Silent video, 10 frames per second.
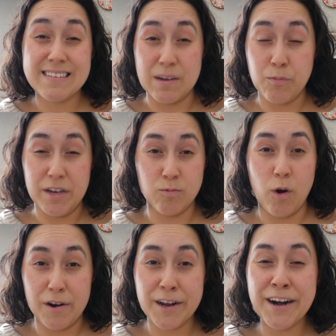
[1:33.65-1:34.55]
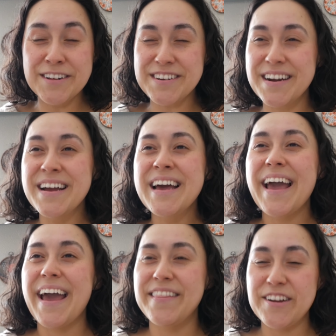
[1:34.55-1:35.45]
same way as watercolor
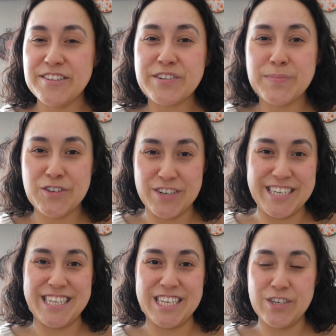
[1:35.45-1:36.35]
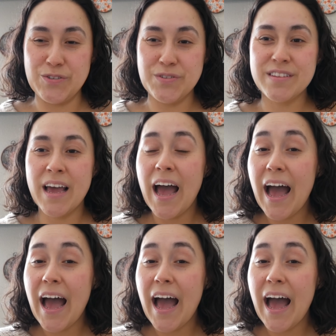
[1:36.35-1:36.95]
and they're a little bit tricky to use.